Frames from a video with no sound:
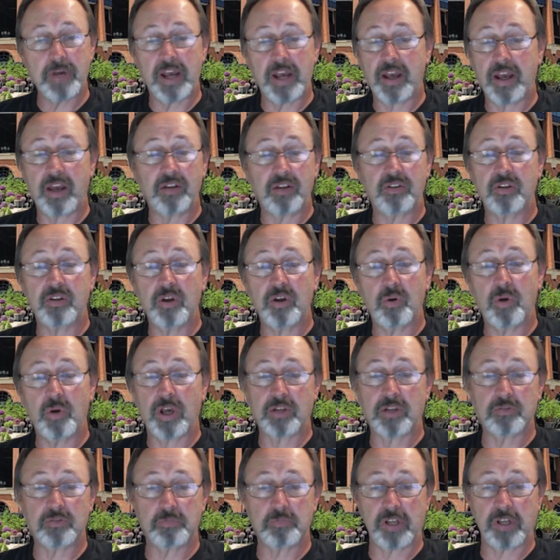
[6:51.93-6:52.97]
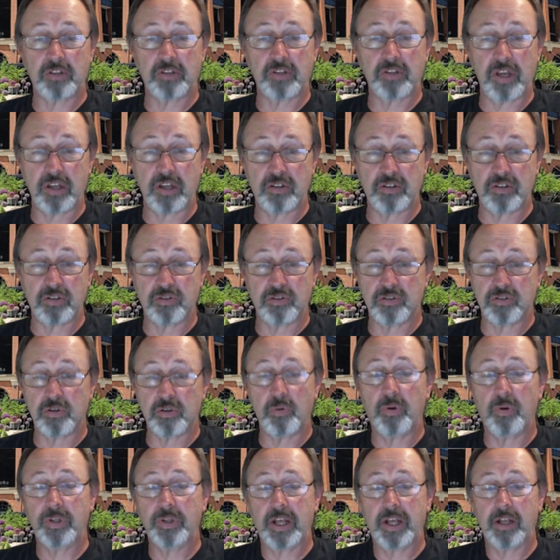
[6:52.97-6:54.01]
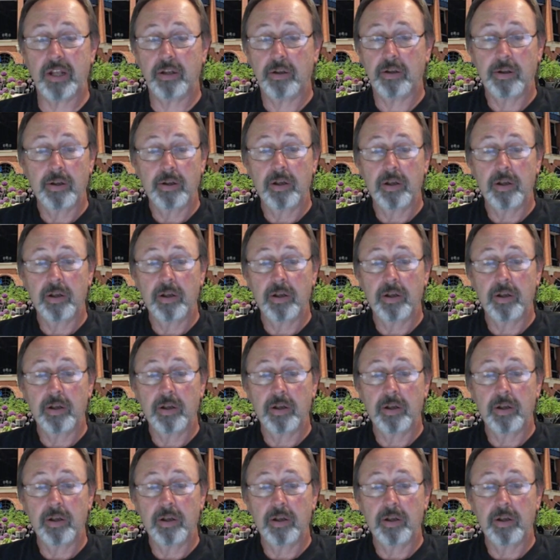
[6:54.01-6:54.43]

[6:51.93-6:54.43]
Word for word: I had no expectations. So when they